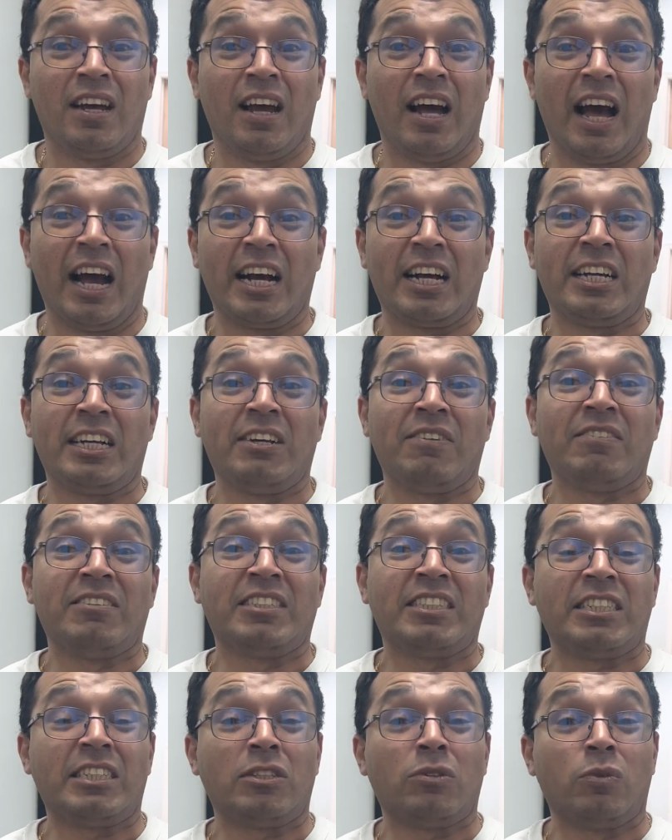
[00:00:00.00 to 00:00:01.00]
I couldn't even
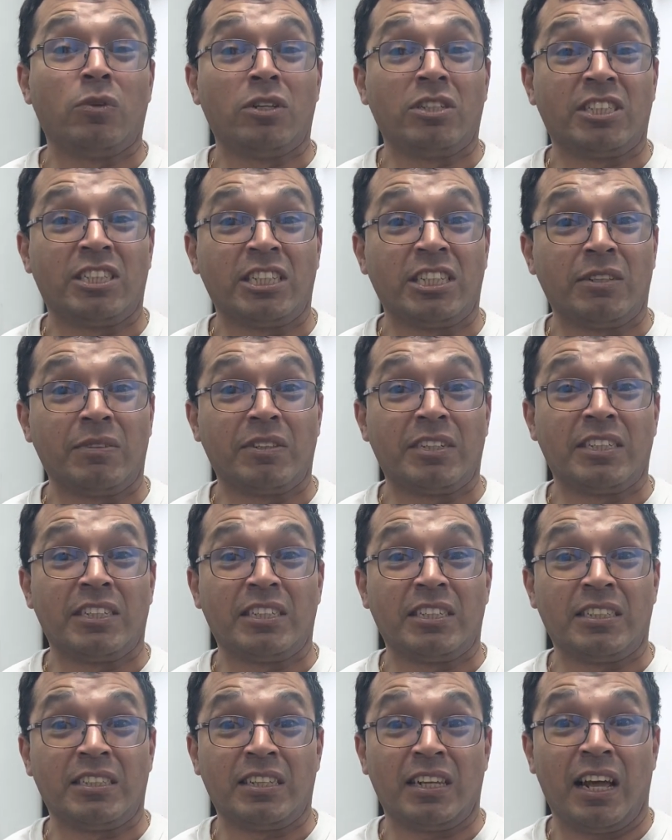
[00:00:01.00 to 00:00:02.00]
sit in the wheelchair
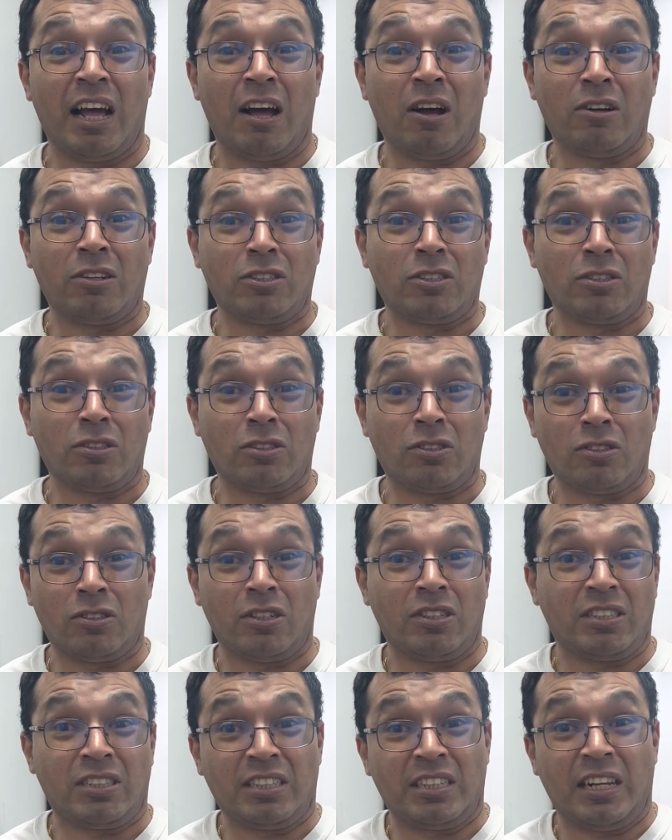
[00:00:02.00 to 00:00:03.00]
because I was so
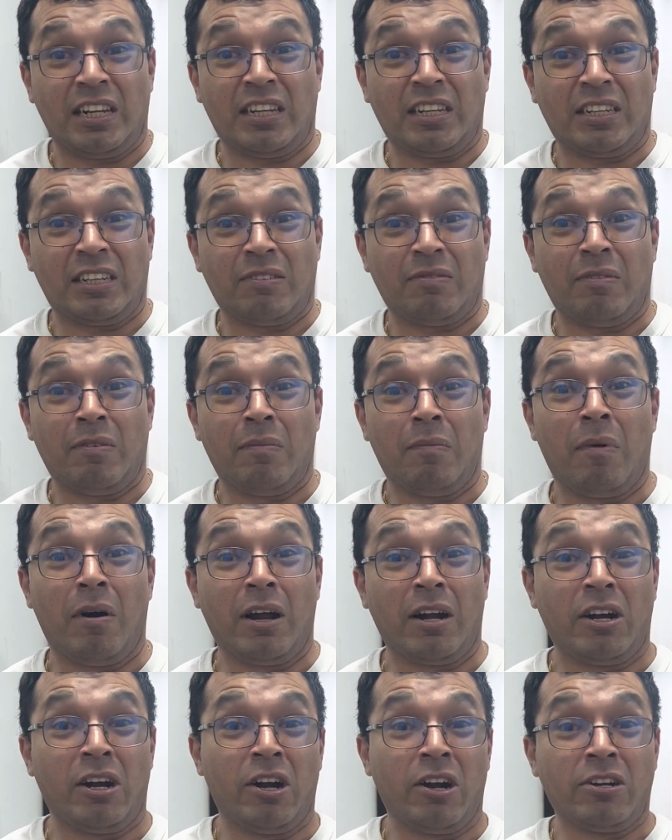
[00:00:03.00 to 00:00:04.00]
stretched out. My
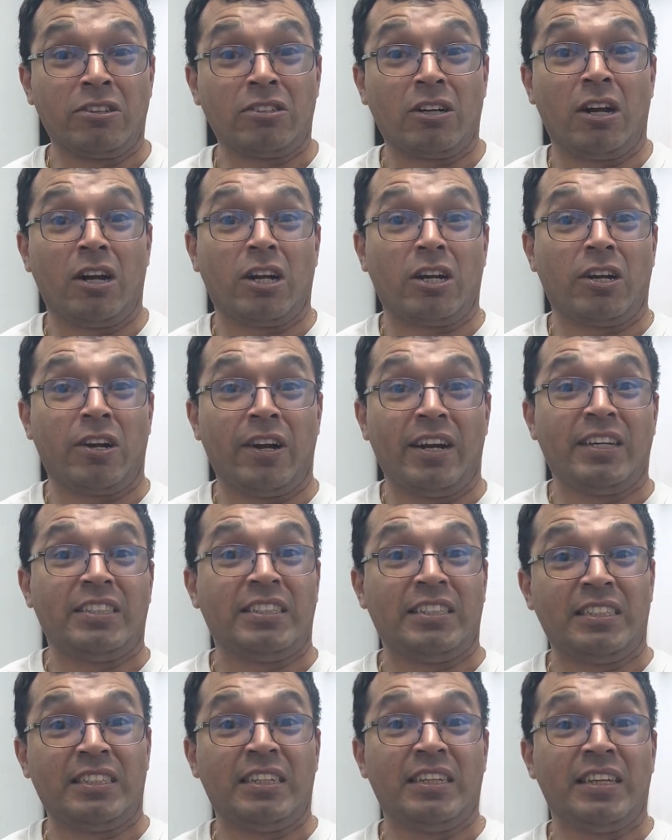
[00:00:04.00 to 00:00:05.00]
nerves all
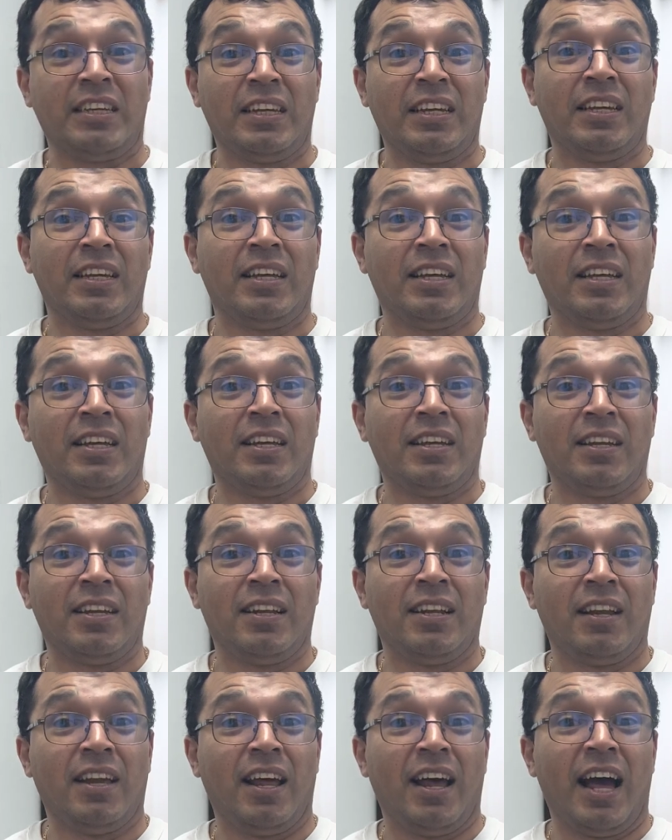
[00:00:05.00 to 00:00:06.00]
crazy.
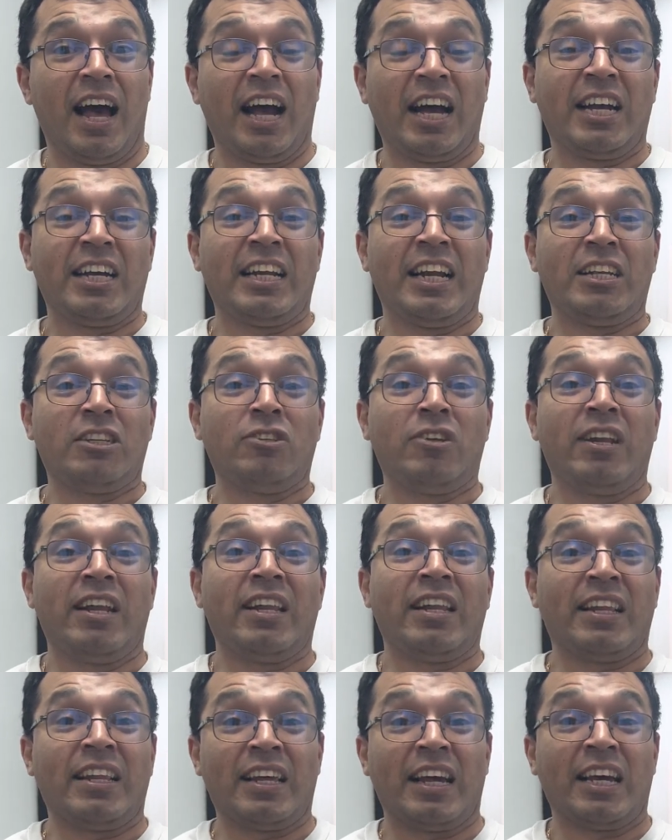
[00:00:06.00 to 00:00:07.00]
I could not do
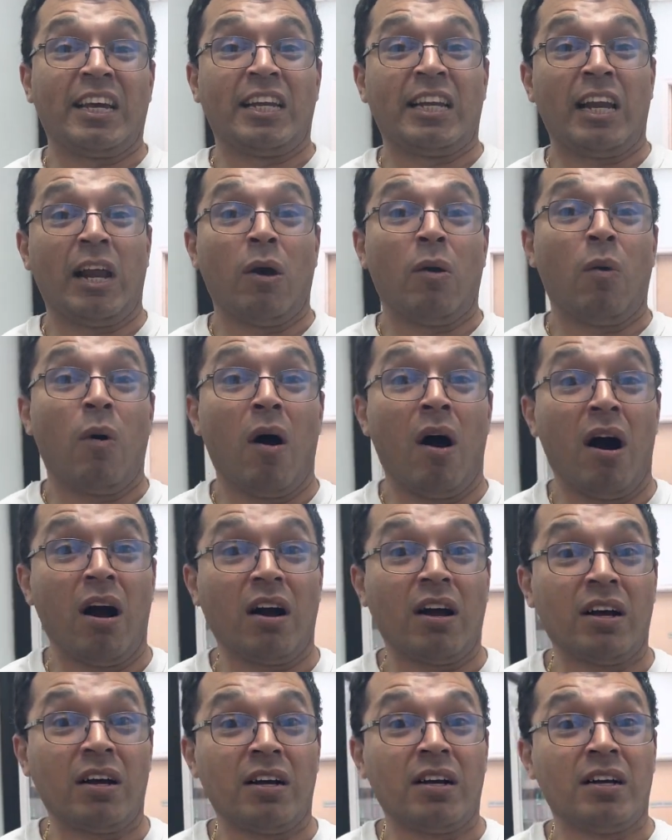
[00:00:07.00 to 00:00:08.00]
anything. I could not
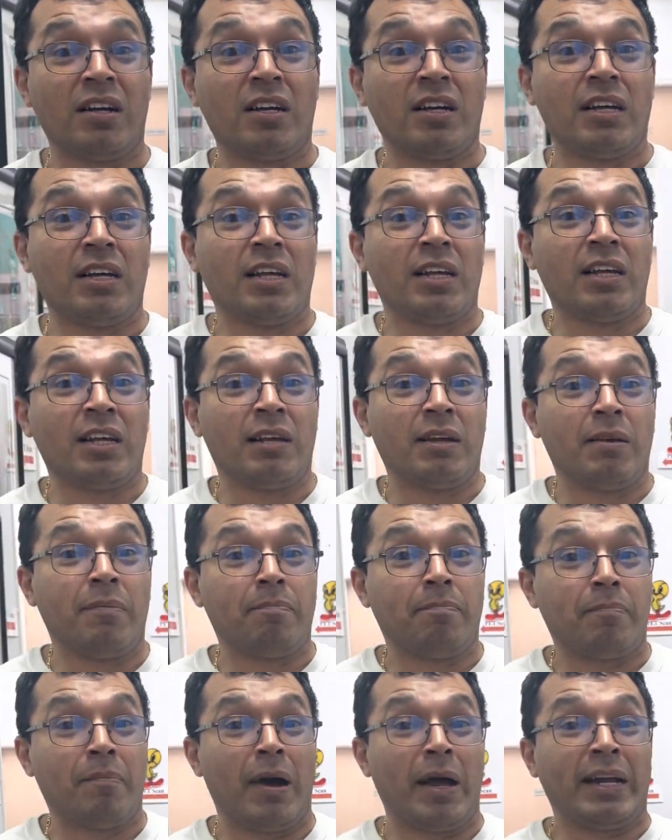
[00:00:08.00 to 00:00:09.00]
walk.
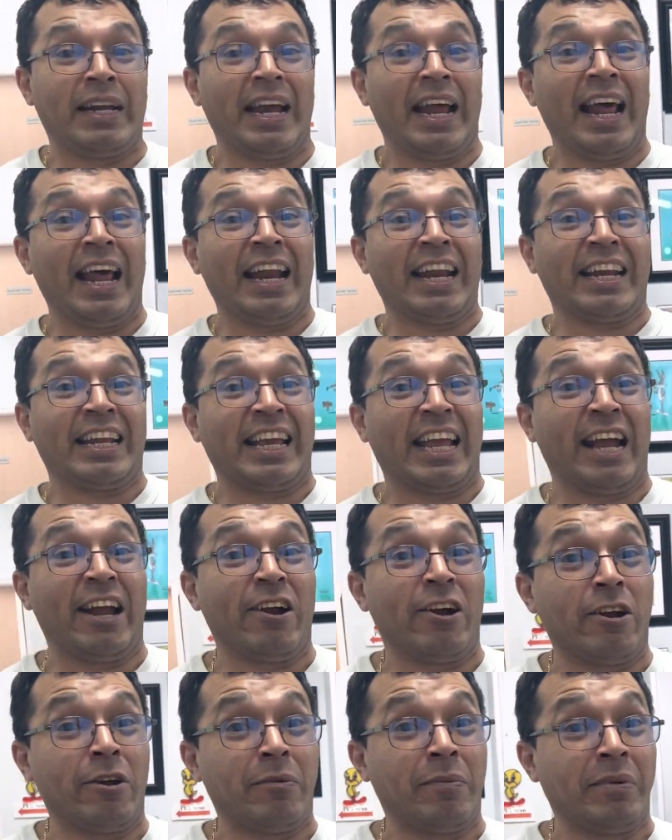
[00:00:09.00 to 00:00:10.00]
My dad had to
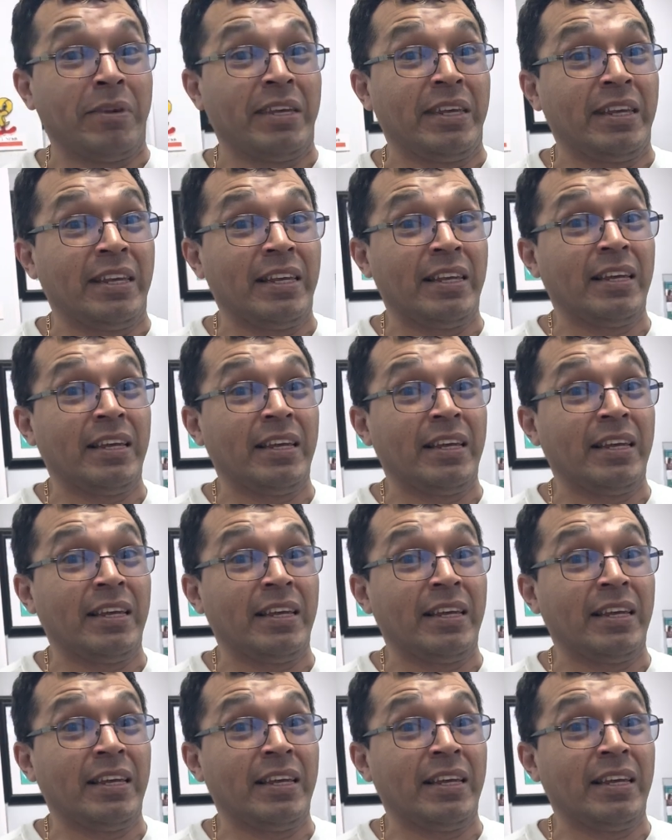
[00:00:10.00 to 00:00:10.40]
carry me.